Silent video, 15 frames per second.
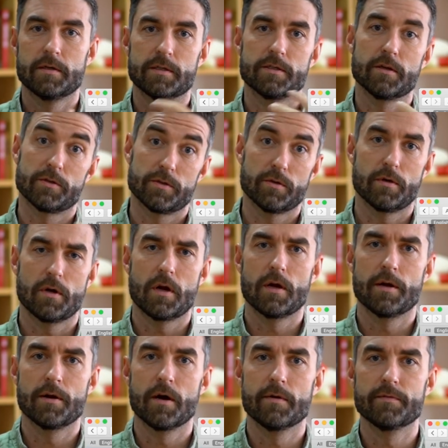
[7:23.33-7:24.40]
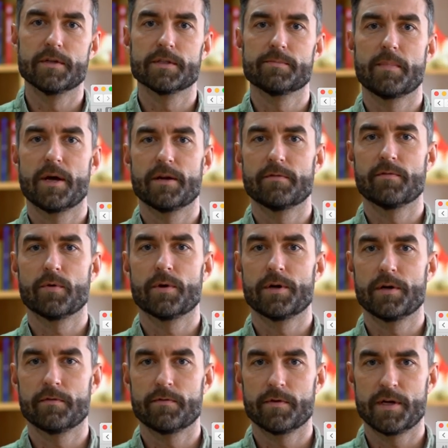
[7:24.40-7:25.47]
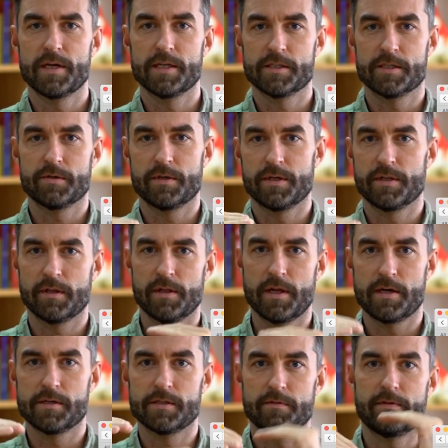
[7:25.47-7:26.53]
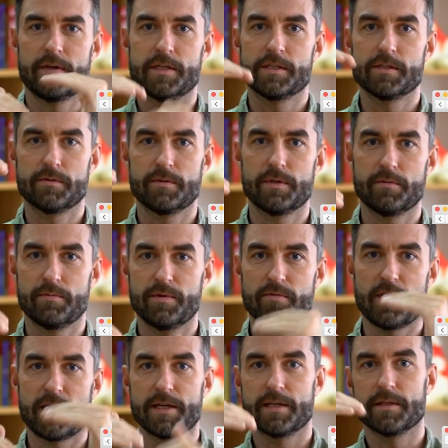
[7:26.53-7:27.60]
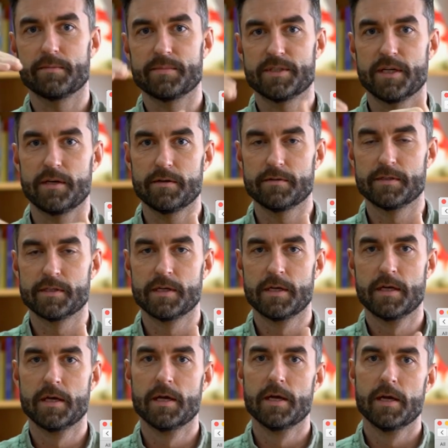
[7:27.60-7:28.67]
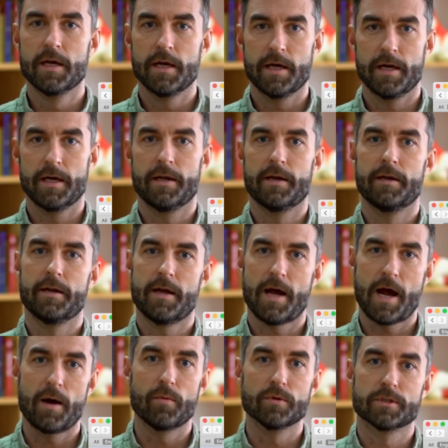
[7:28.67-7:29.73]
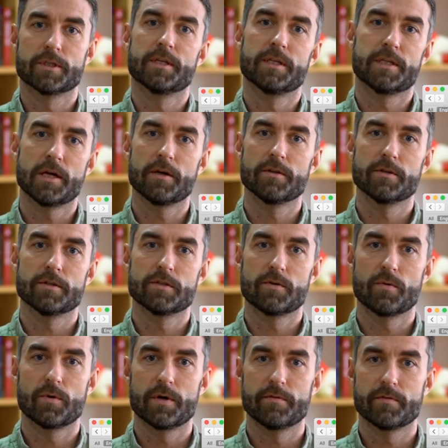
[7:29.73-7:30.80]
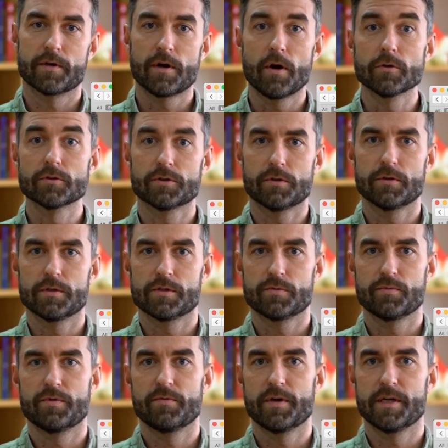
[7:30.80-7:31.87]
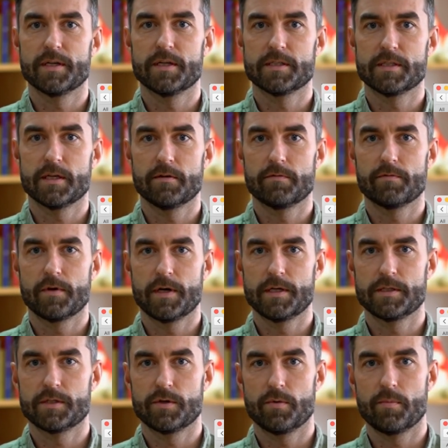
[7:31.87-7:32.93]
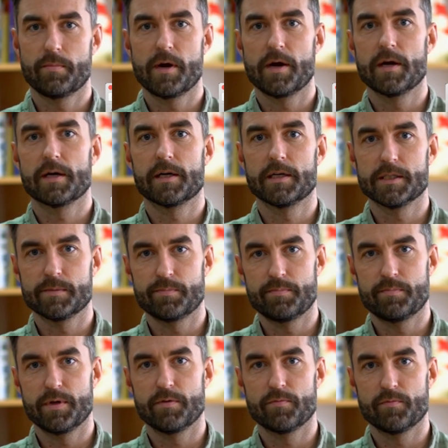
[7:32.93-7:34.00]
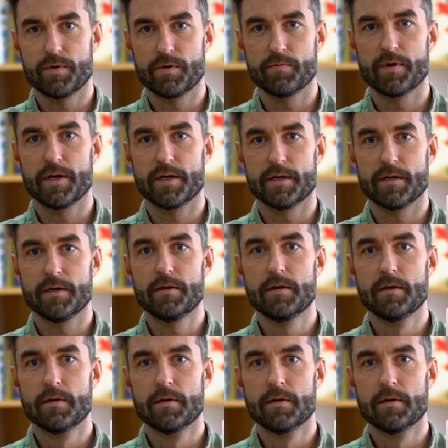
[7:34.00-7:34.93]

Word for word: It's also an obvious metaphor here for history and the layers of history rewriting themselves. And Atwood's going to tell the story of a culture that's rewritten itself, right? So America has been rewritten